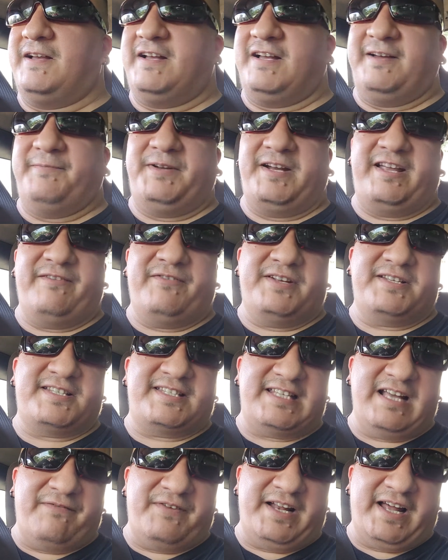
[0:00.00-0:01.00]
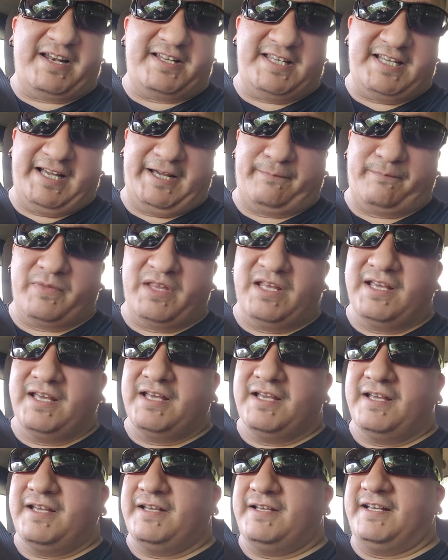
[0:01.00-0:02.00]
I'm gonna give it a 7 out of 10.
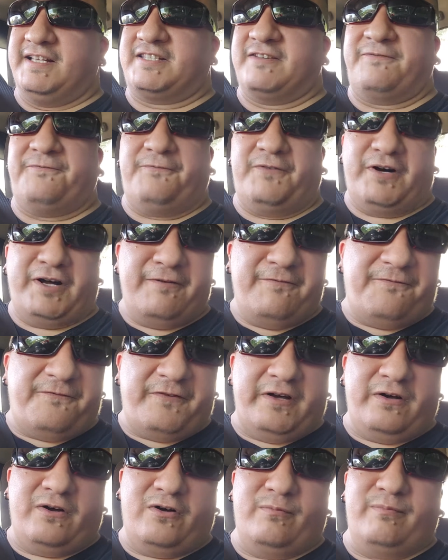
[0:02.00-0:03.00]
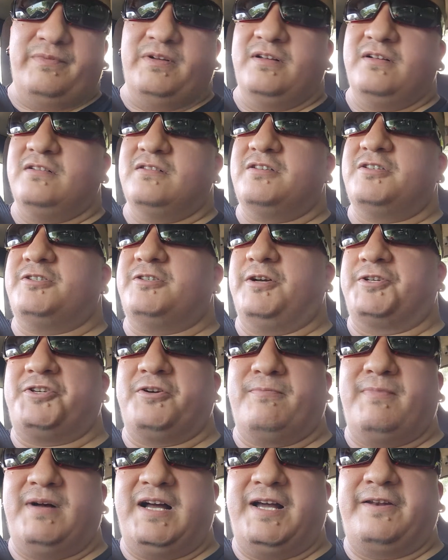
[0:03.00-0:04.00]
It's a fun film. Shut your
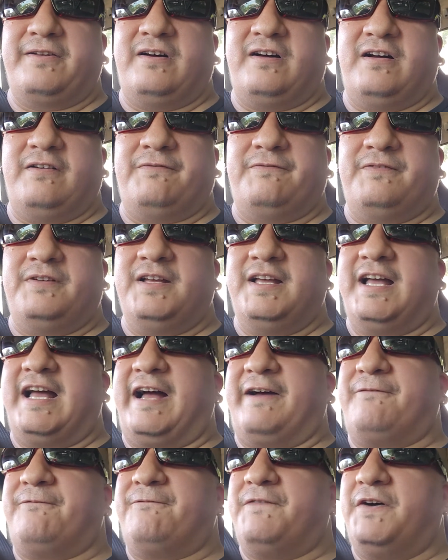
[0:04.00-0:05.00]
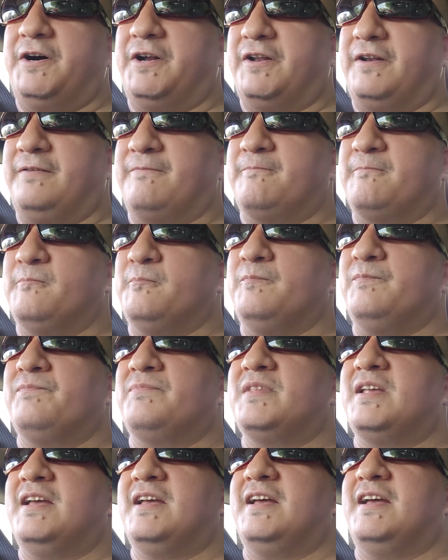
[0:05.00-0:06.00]
mind off, have fun,
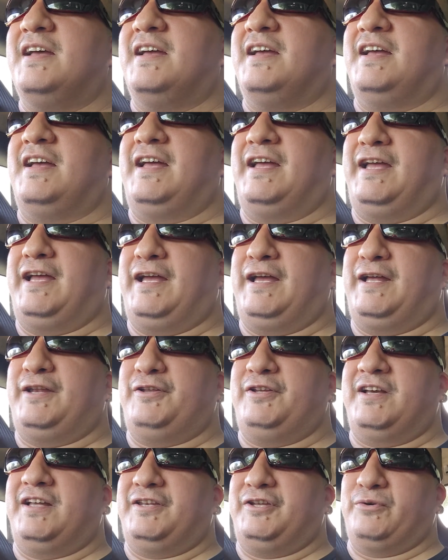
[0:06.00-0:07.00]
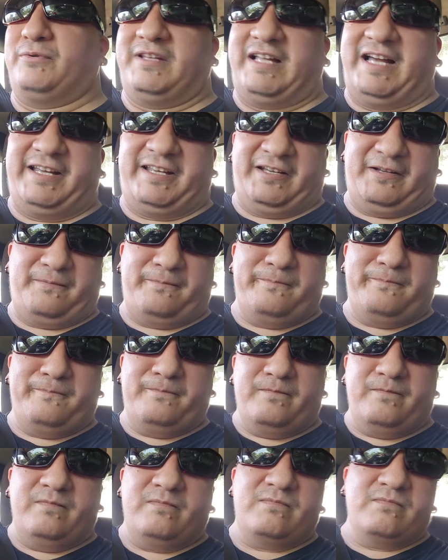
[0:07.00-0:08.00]
and and you'll like it.
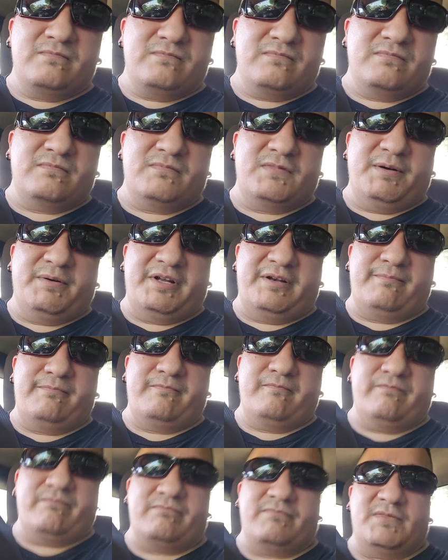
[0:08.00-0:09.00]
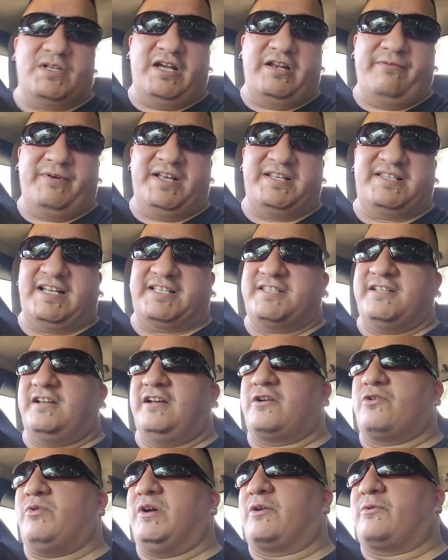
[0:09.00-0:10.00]
But anyways, that's a
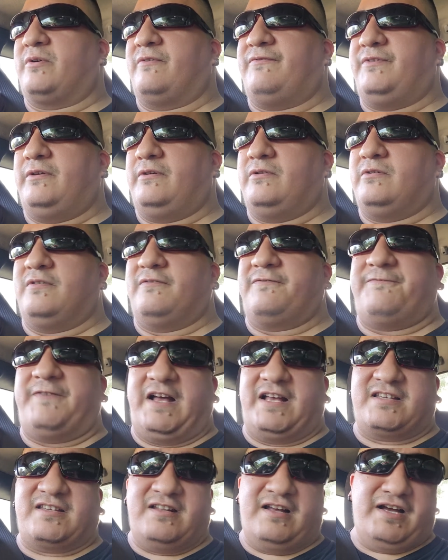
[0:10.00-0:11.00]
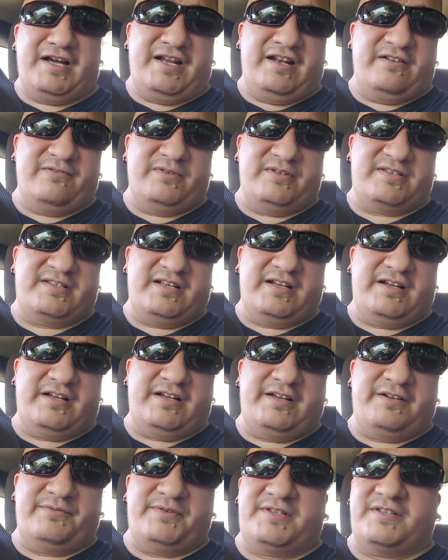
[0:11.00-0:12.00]
quick review of Fast 9. It was uh,
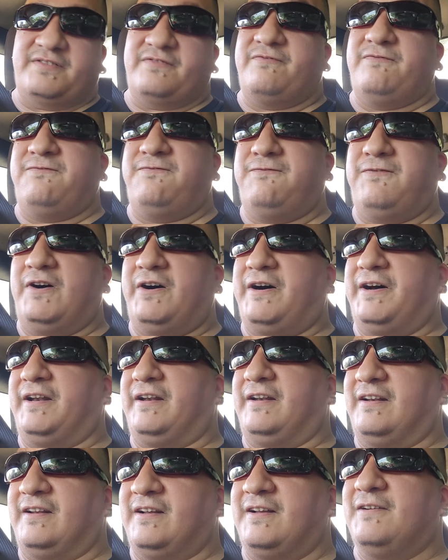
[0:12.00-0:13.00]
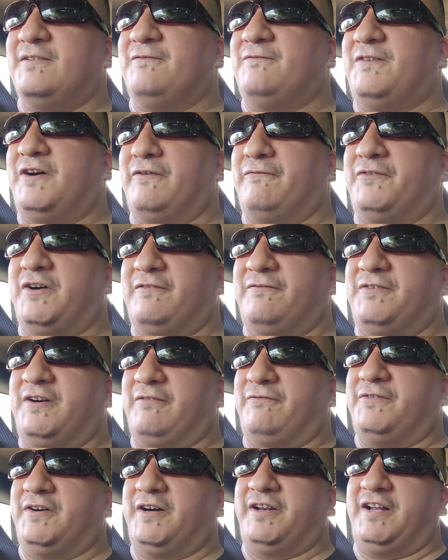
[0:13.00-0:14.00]
it was fun. Fun, fun, fun,
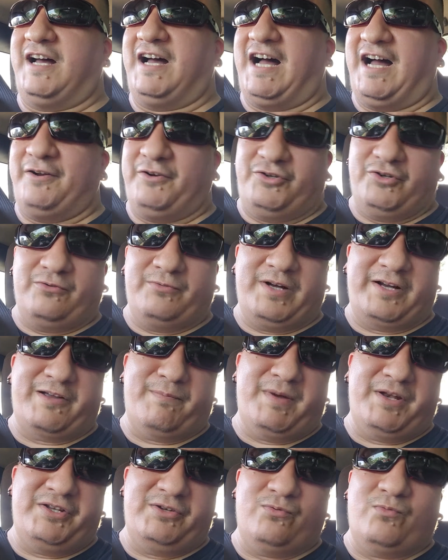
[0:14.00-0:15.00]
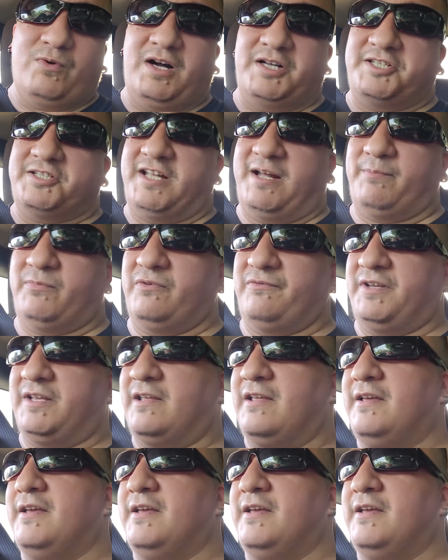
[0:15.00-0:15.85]
fun. I, I do recommend you watch that movie.